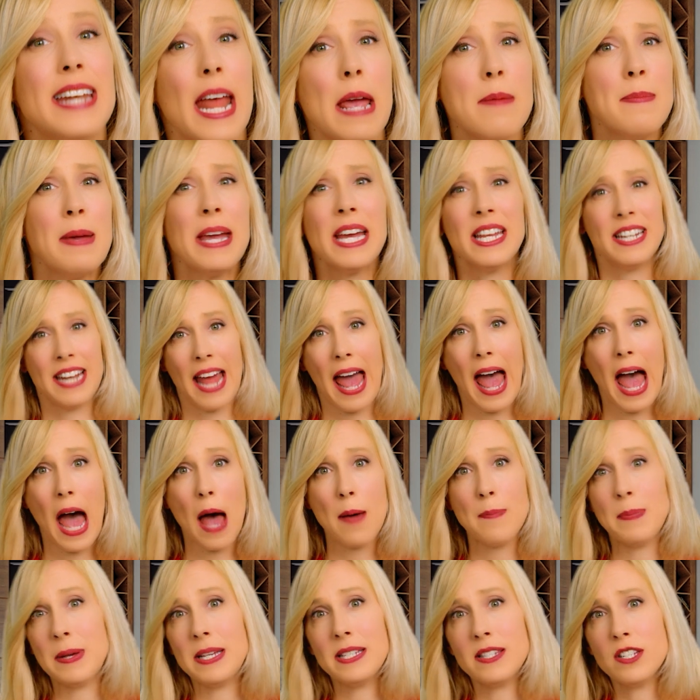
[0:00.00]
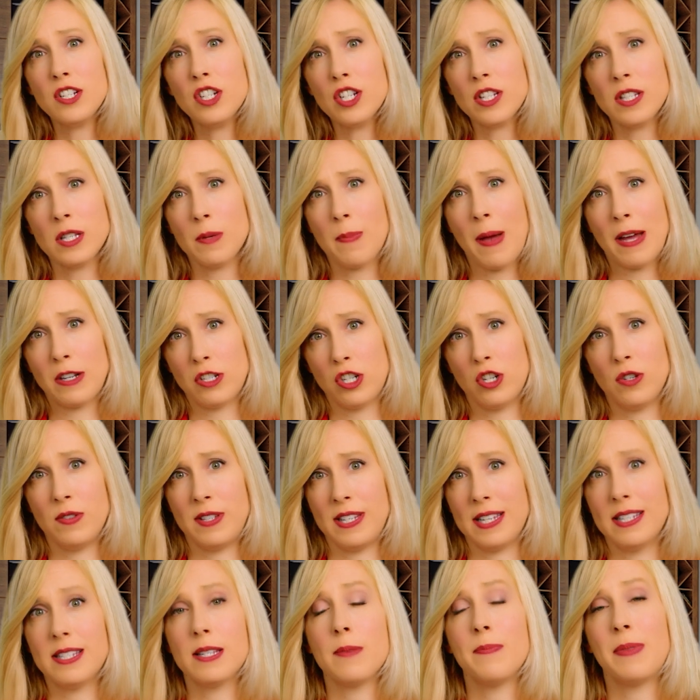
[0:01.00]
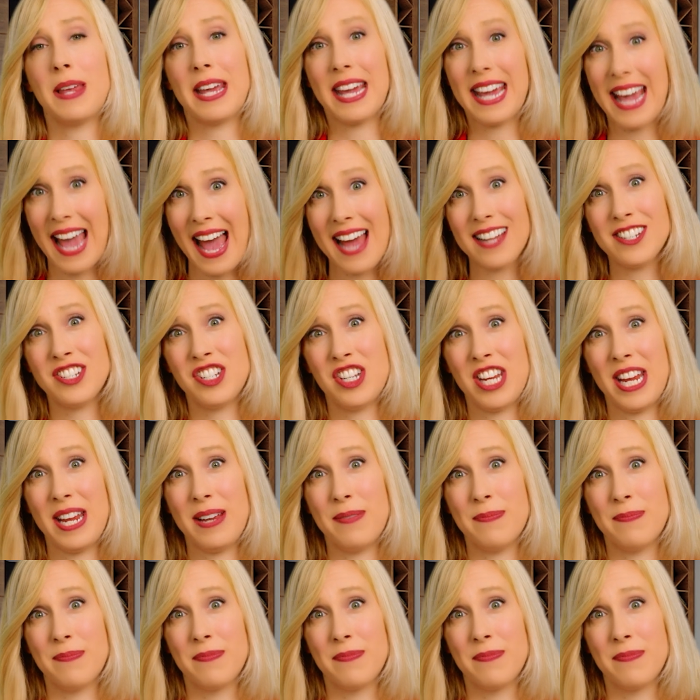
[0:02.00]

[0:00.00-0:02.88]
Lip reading: Naming an app isn't just about choosing something catchy.